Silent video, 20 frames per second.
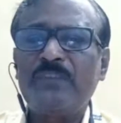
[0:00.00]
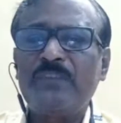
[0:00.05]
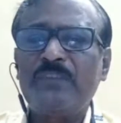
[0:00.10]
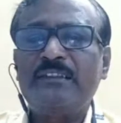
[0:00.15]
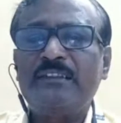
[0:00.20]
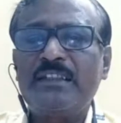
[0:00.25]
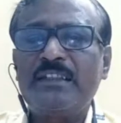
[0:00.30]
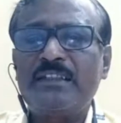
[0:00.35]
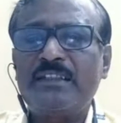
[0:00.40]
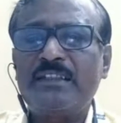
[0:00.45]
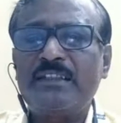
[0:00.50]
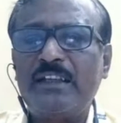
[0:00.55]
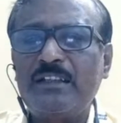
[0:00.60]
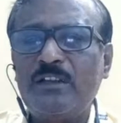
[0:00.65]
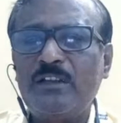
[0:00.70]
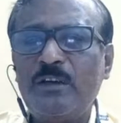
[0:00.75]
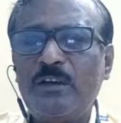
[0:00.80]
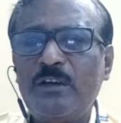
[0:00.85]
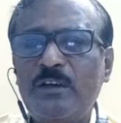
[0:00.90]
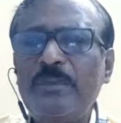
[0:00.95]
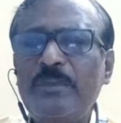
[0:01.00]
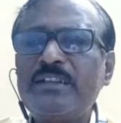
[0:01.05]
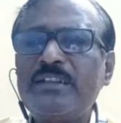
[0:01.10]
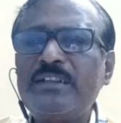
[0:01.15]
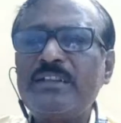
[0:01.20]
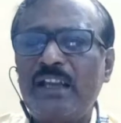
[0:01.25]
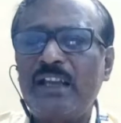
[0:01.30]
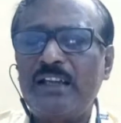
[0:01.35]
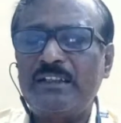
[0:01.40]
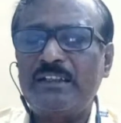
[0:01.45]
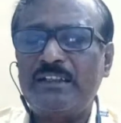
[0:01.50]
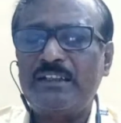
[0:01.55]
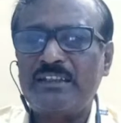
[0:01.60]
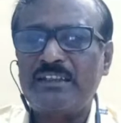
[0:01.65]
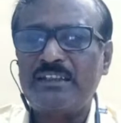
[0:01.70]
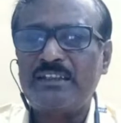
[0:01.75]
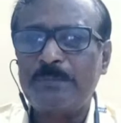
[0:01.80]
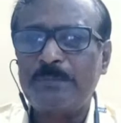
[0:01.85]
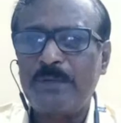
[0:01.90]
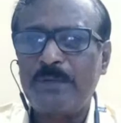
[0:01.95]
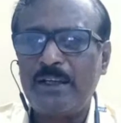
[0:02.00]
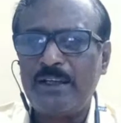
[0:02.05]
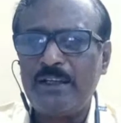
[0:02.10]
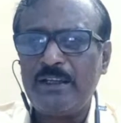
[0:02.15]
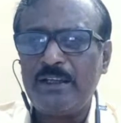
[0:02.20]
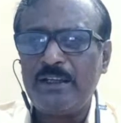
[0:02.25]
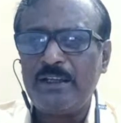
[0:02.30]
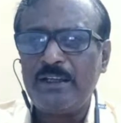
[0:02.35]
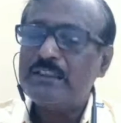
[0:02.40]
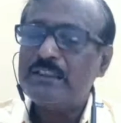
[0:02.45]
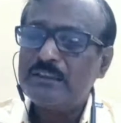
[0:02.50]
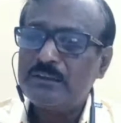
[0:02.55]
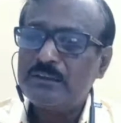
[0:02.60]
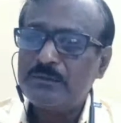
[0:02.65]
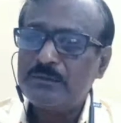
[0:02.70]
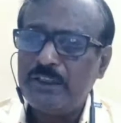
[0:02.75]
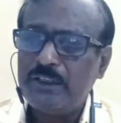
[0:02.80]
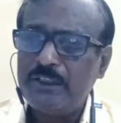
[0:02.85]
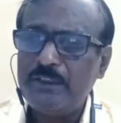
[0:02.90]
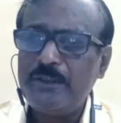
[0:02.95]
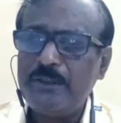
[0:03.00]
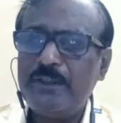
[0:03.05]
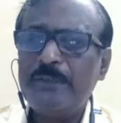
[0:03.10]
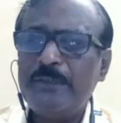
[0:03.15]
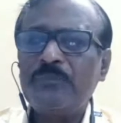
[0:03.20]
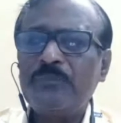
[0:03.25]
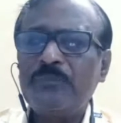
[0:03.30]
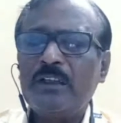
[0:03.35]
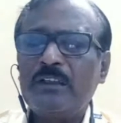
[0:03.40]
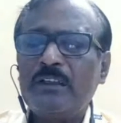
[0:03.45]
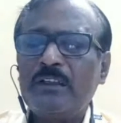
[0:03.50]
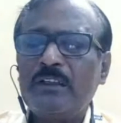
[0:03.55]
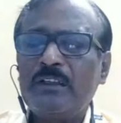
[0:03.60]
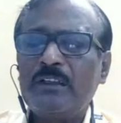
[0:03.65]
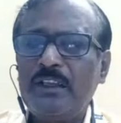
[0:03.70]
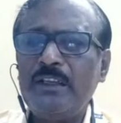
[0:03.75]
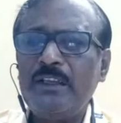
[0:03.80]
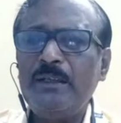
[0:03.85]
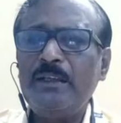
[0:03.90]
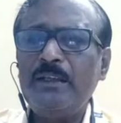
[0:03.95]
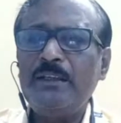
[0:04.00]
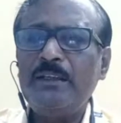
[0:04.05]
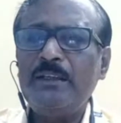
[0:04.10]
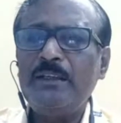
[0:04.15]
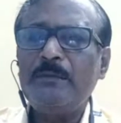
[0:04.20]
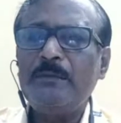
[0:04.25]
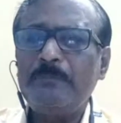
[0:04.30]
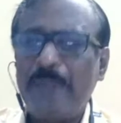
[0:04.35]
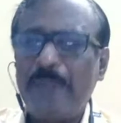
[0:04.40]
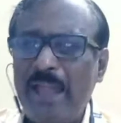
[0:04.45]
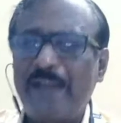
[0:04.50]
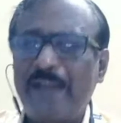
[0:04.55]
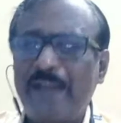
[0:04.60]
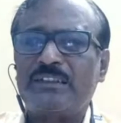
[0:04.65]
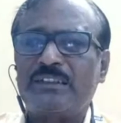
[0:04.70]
the state government shall display the fact.